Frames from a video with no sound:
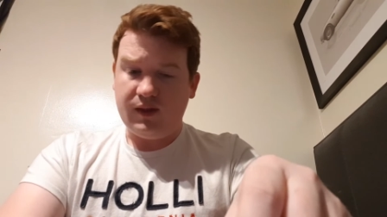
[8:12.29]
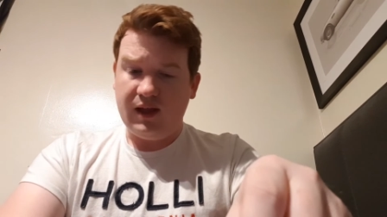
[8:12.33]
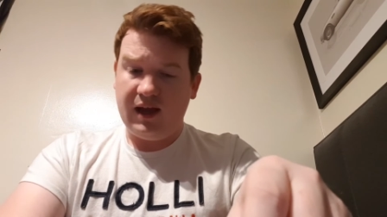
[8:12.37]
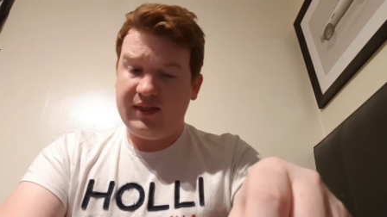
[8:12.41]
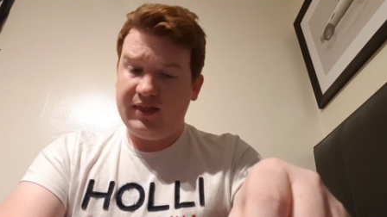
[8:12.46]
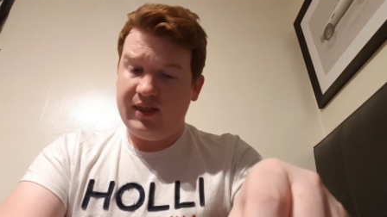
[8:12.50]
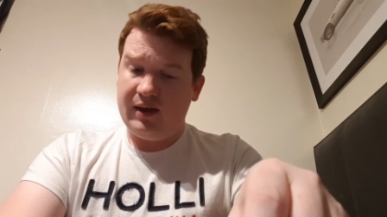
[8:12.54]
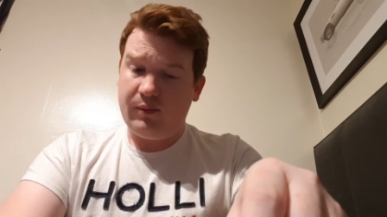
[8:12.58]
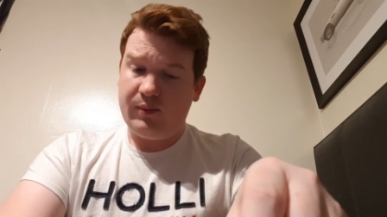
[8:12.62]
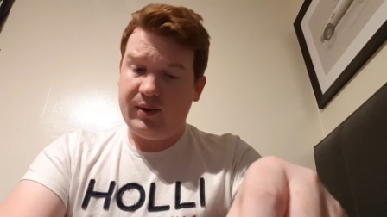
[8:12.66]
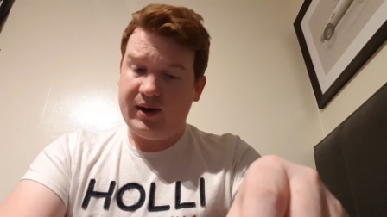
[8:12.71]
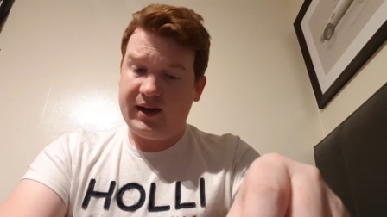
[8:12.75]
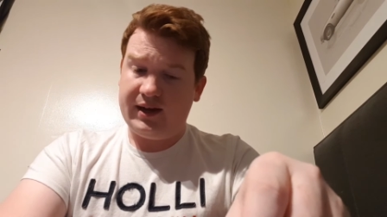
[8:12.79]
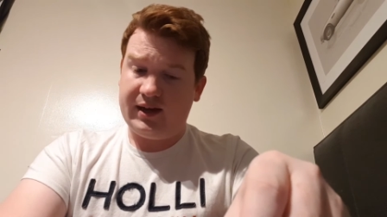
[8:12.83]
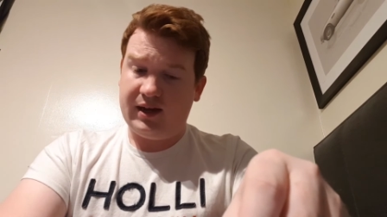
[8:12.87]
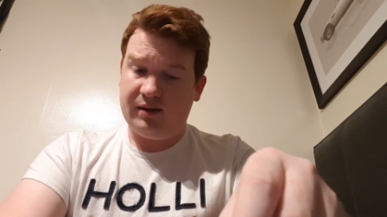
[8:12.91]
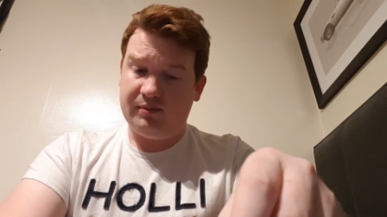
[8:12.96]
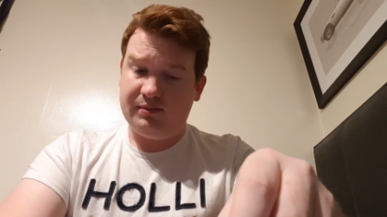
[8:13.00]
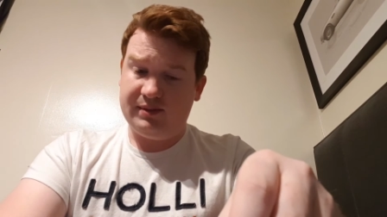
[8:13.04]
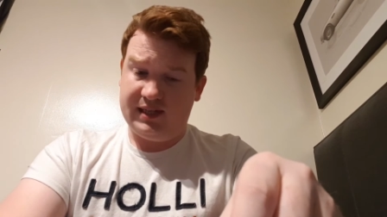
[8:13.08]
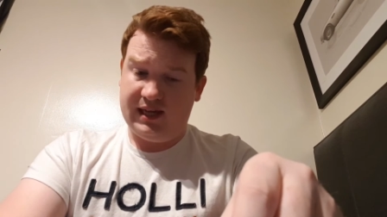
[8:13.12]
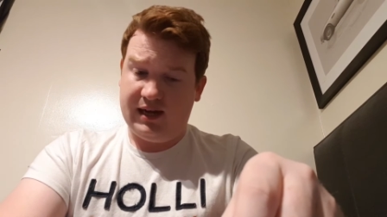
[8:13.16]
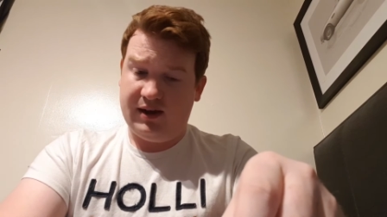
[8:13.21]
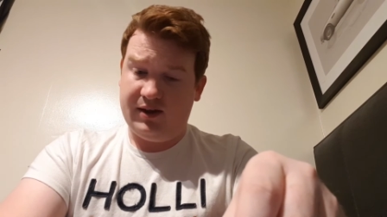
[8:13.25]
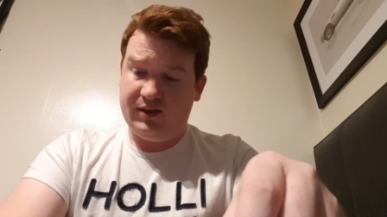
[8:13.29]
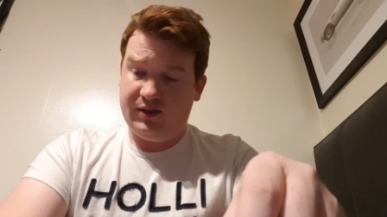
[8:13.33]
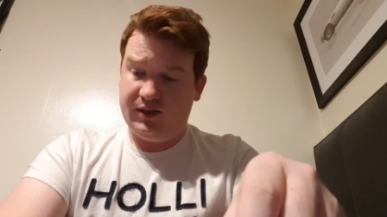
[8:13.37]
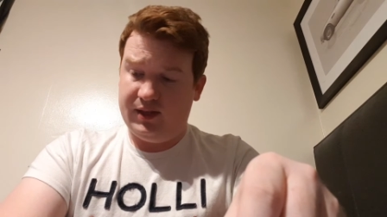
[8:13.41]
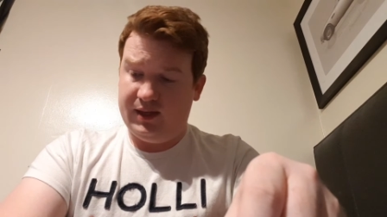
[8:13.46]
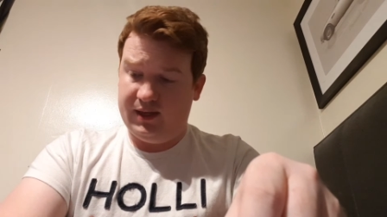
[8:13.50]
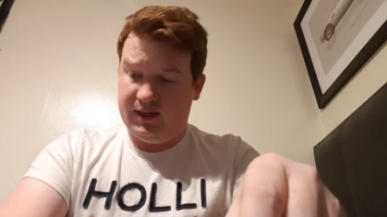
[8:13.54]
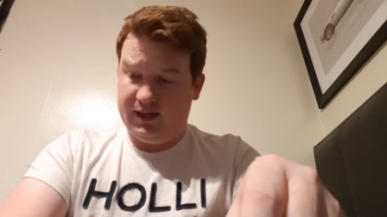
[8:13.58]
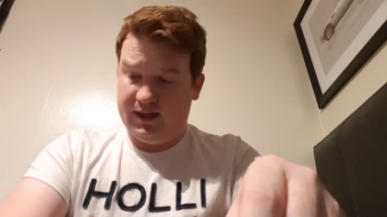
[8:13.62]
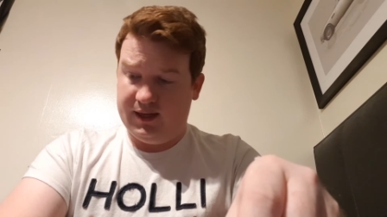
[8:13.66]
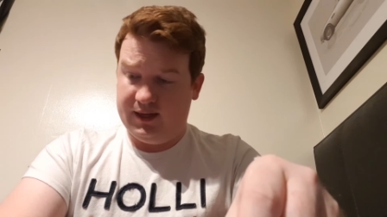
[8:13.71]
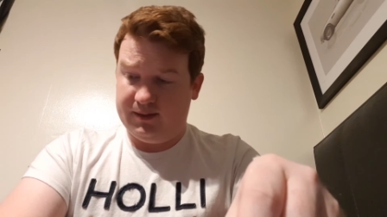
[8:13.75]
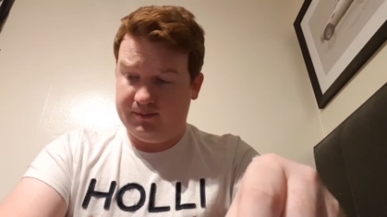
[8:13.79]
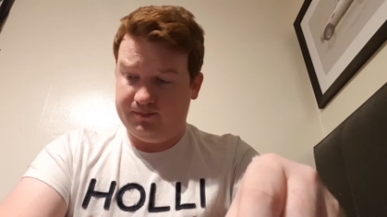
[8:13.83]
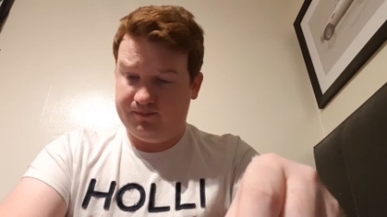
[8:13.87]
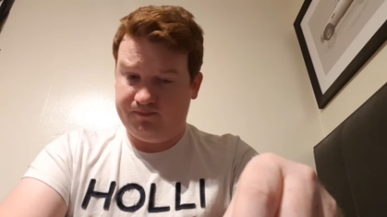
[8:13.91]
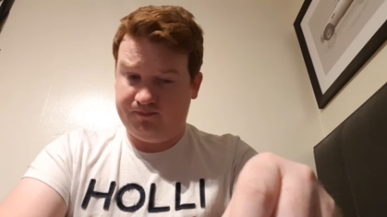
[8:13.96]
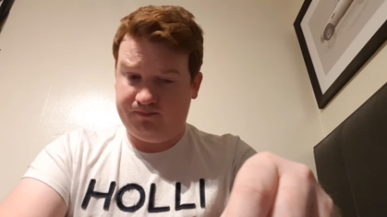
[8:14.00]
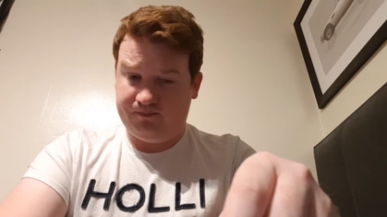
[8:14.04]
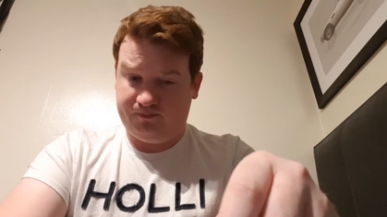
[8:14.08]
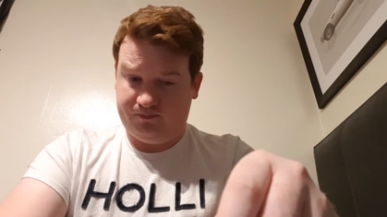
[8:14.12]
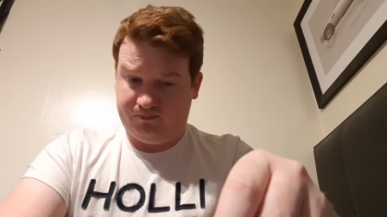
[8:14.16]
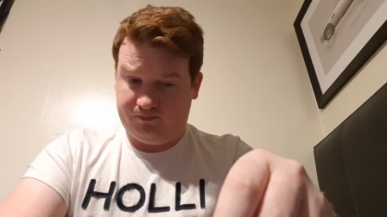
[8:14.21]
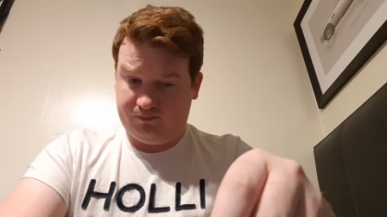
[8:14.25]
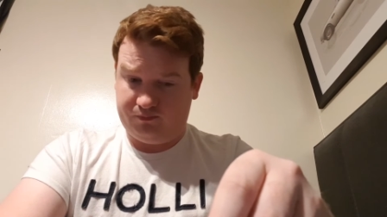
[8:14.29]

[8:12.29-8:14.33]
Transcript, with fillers: And then when it comes out in the, um,